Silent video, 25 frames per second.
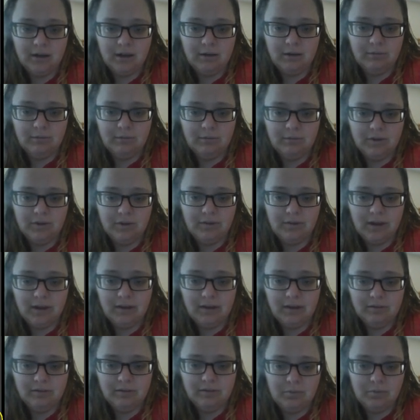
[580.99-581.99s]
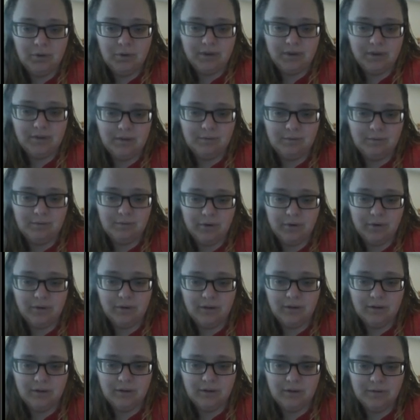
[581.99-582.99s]
times 5. Put this in
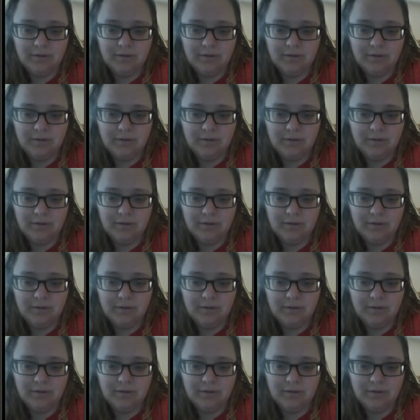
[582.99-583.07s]
parentheses.